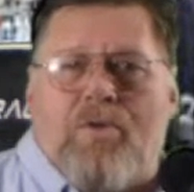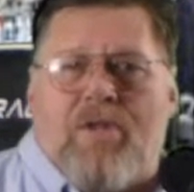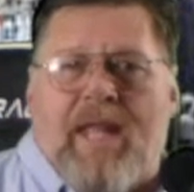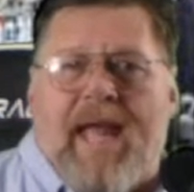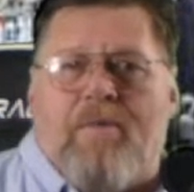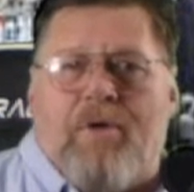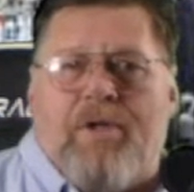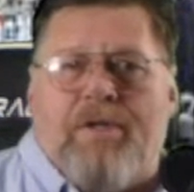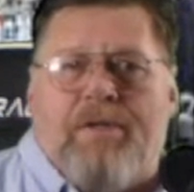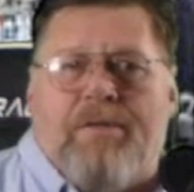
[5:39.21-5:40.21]
that
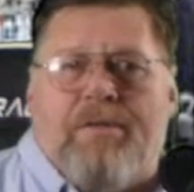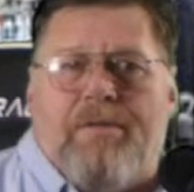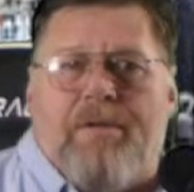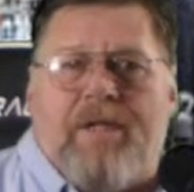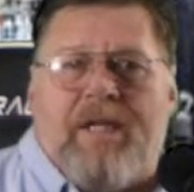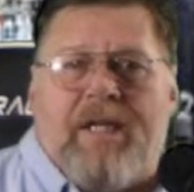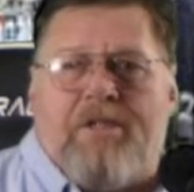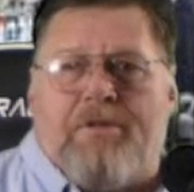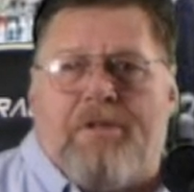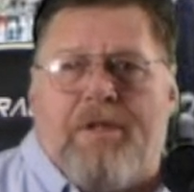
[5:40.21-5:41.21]
one
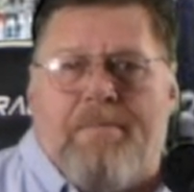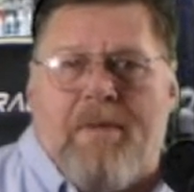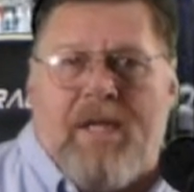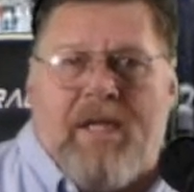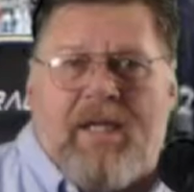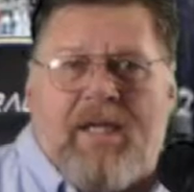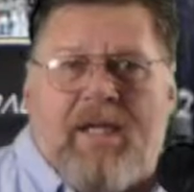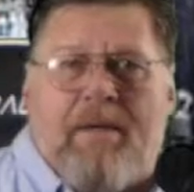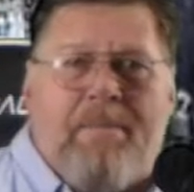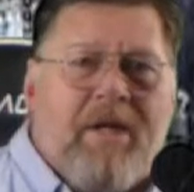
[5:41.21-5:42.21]
is, to me,
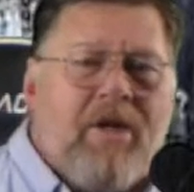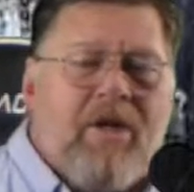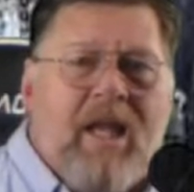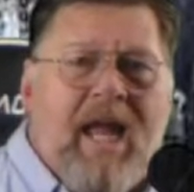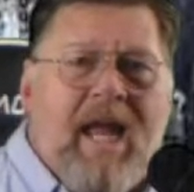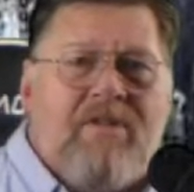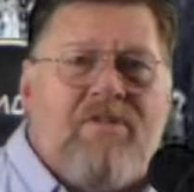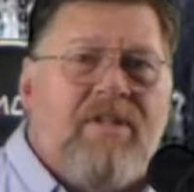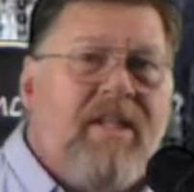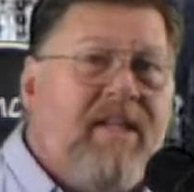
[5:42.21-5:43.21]
a bigger class
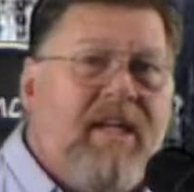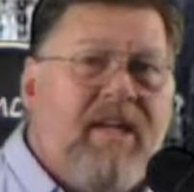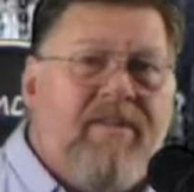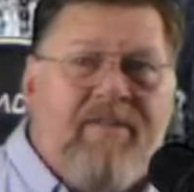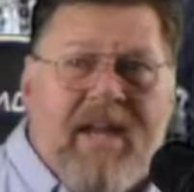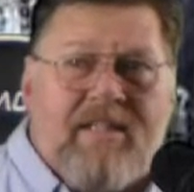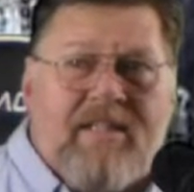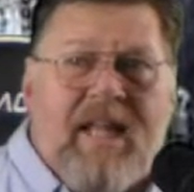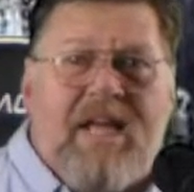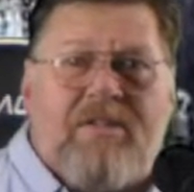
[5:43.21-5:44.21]
than the advanced
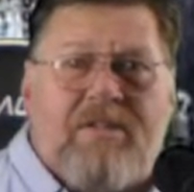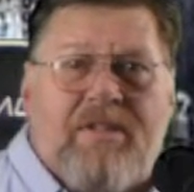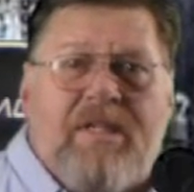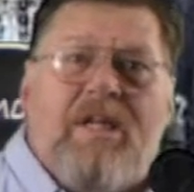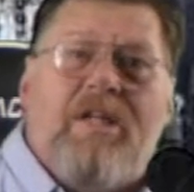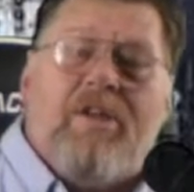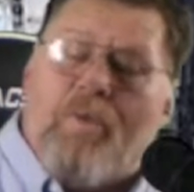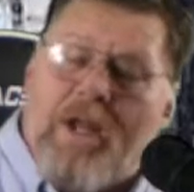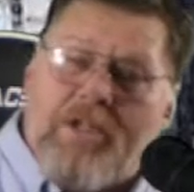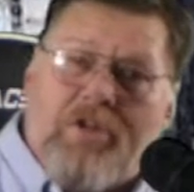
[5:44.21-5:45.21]
class. The
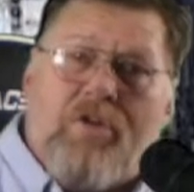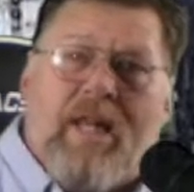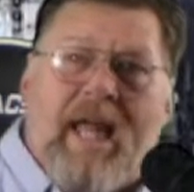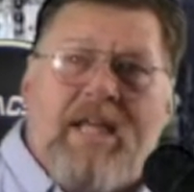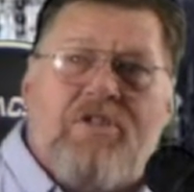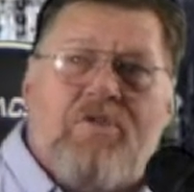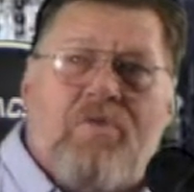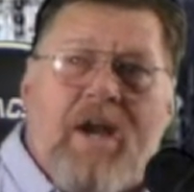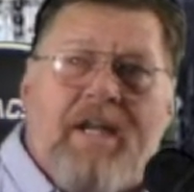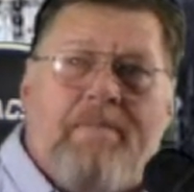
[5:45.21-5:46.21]
rescue class is
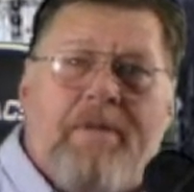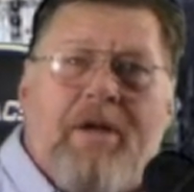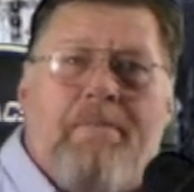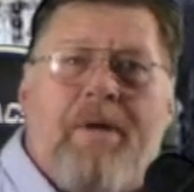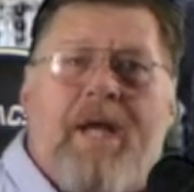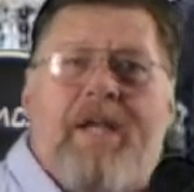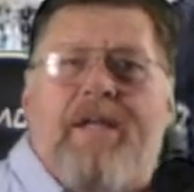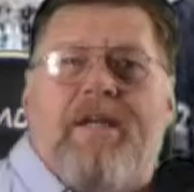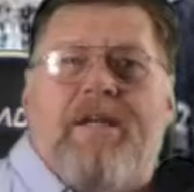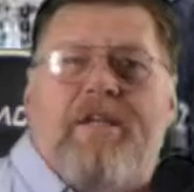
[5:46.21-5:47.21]
right up there, but
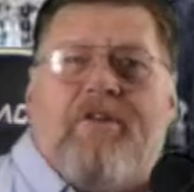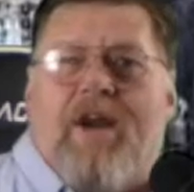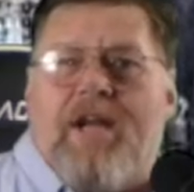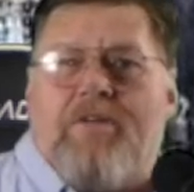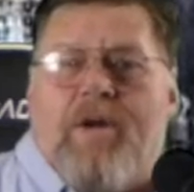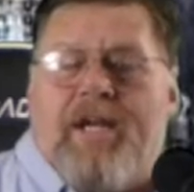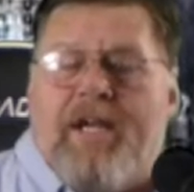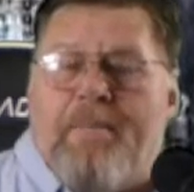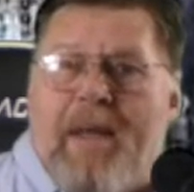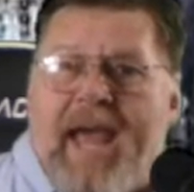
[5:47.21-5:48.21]
to graduate
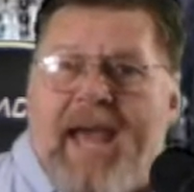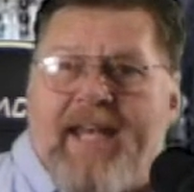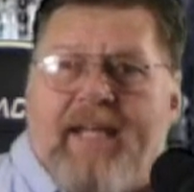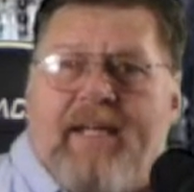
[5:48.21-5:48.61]
in PADI,